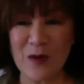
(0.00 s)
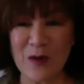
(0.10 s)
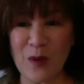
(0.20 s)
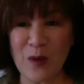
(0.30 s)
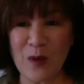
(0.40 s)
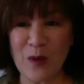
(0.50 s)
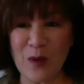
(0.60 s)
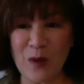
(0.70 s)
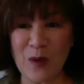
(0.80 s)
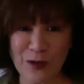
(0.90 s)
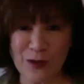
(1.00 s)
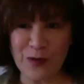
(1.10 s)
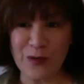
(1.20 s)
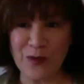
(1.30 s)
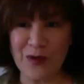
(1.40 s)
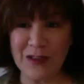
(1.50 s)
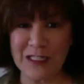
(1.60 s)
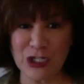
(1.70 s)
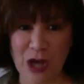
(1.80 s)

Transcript: when we interview the